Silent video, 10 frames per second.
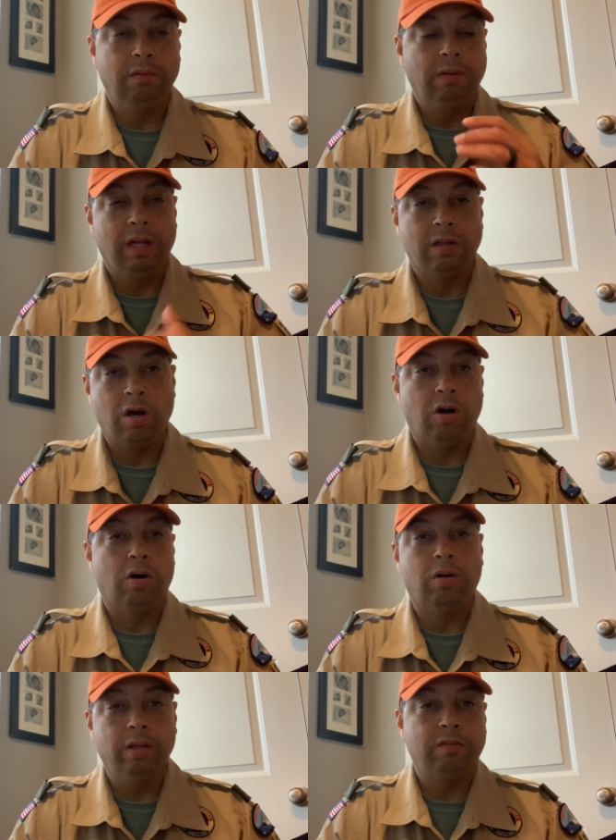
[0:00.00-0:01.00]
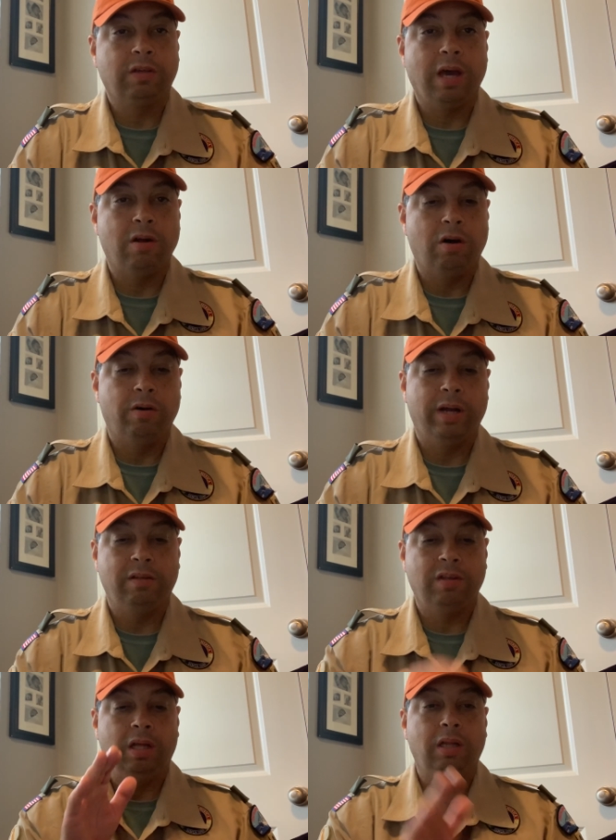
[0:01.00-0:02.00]
at the hall, at Scout Hall, and I
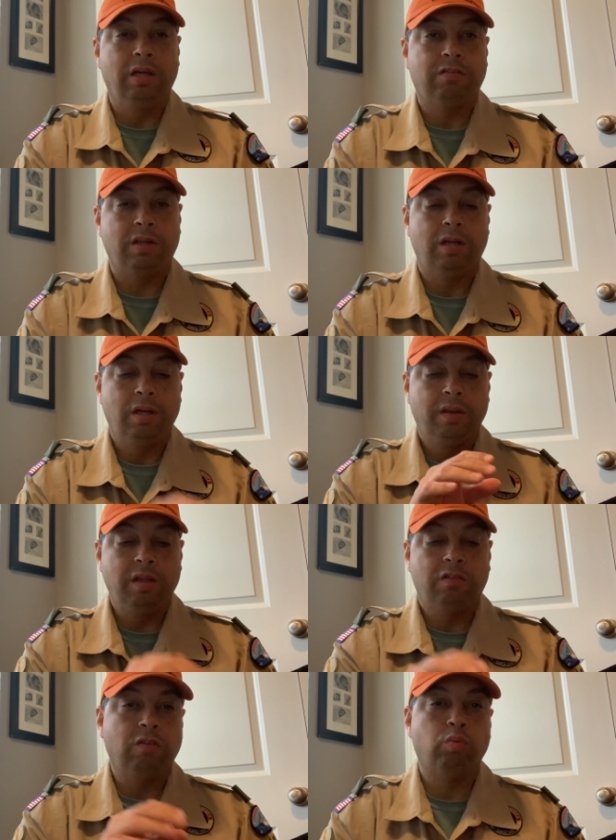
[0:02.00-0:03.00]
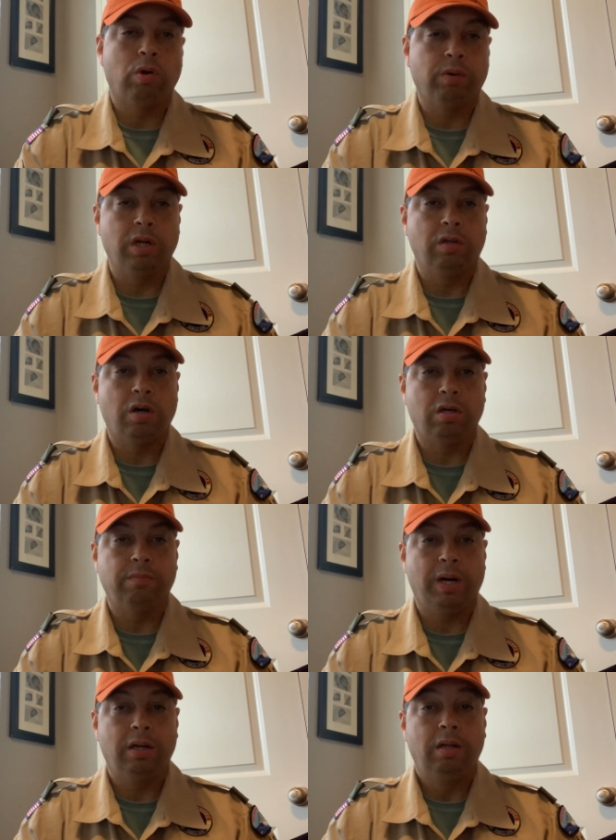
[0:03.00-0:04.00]
say, listen, this is what we're going to talk
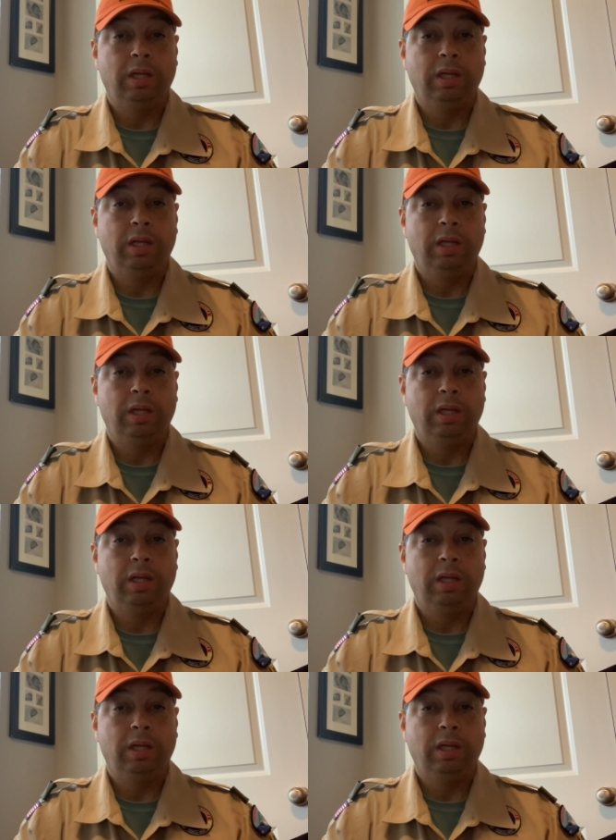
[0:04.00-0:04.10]
about.